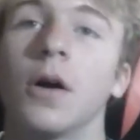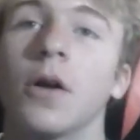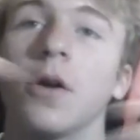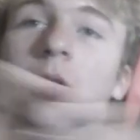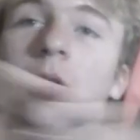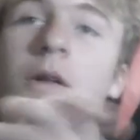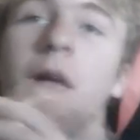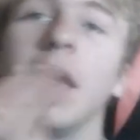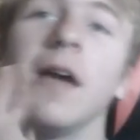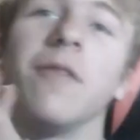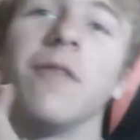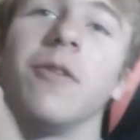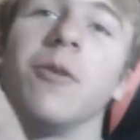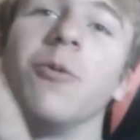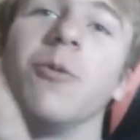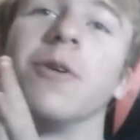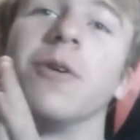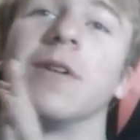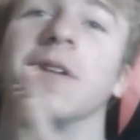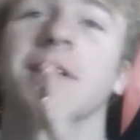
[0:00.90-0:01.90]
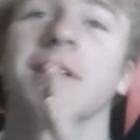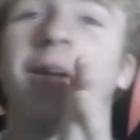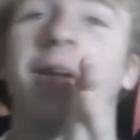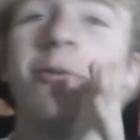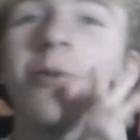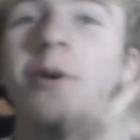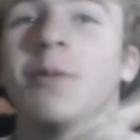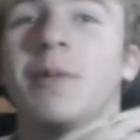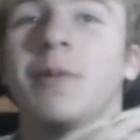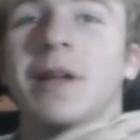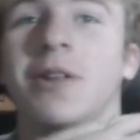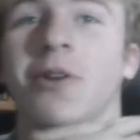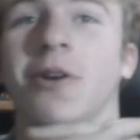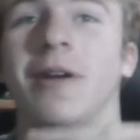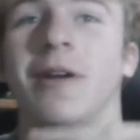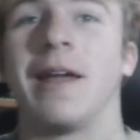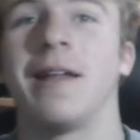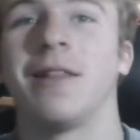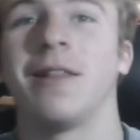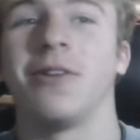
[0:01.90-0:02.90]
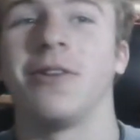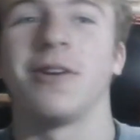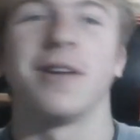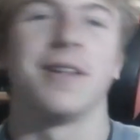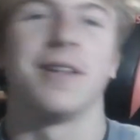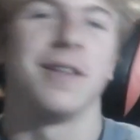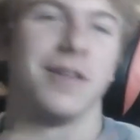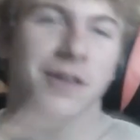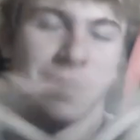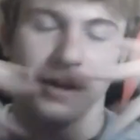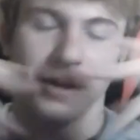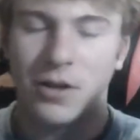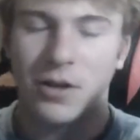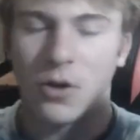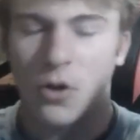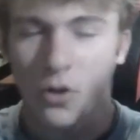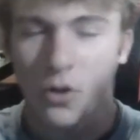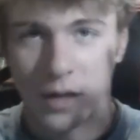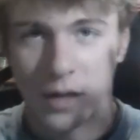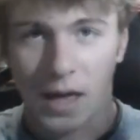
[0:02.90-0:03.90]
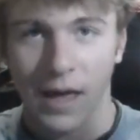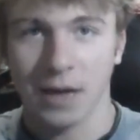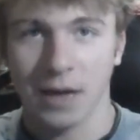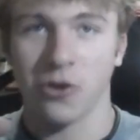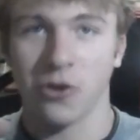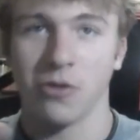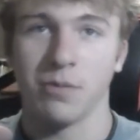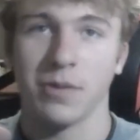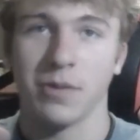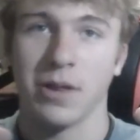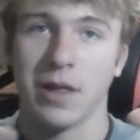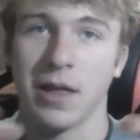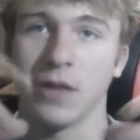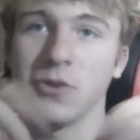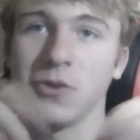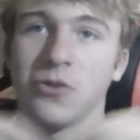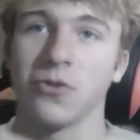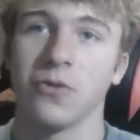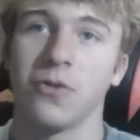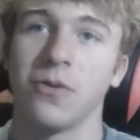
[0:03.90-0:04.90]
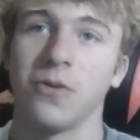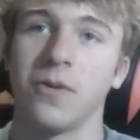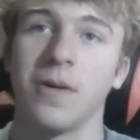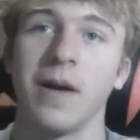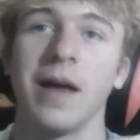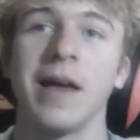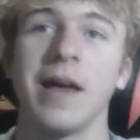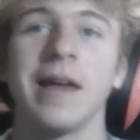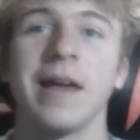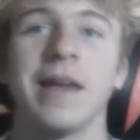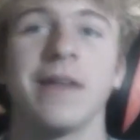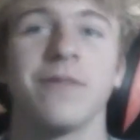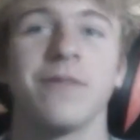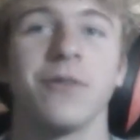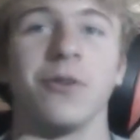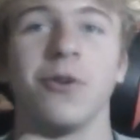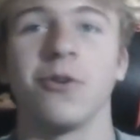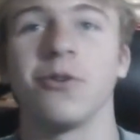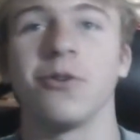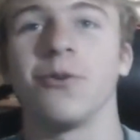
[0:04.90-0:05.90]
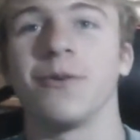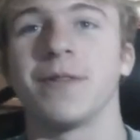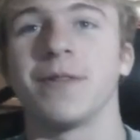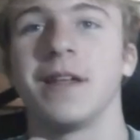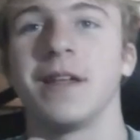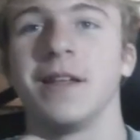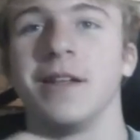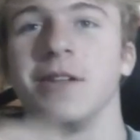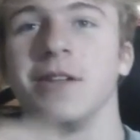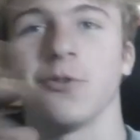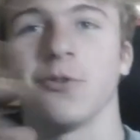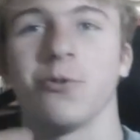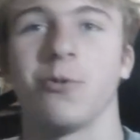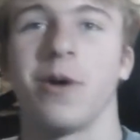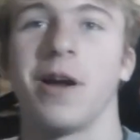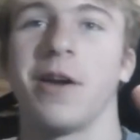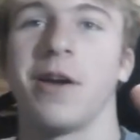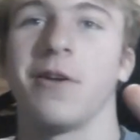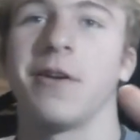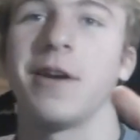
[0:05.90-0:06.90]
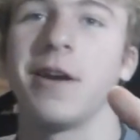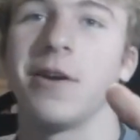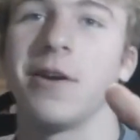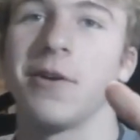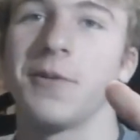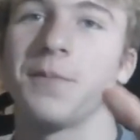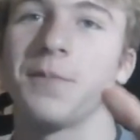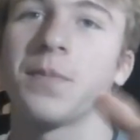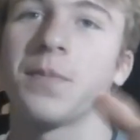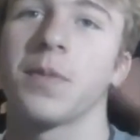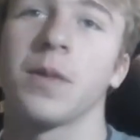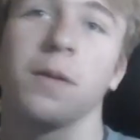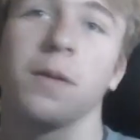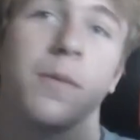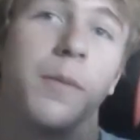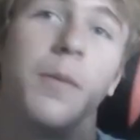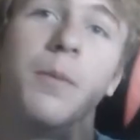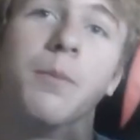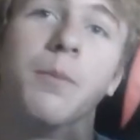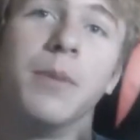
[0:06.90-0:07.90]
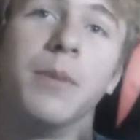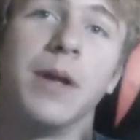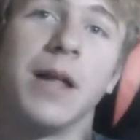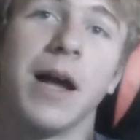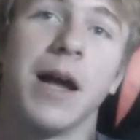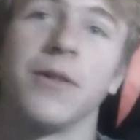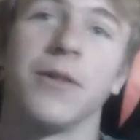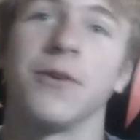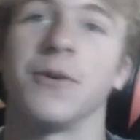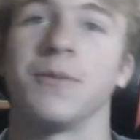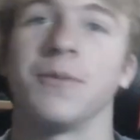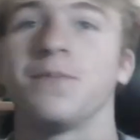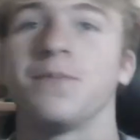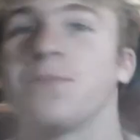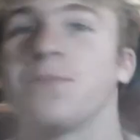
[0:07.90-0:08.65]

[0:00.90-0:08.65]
Good day, everyone. Today we're going to be taking a look at this thing called action potential. If you don't know what that is or why you're here, me neither.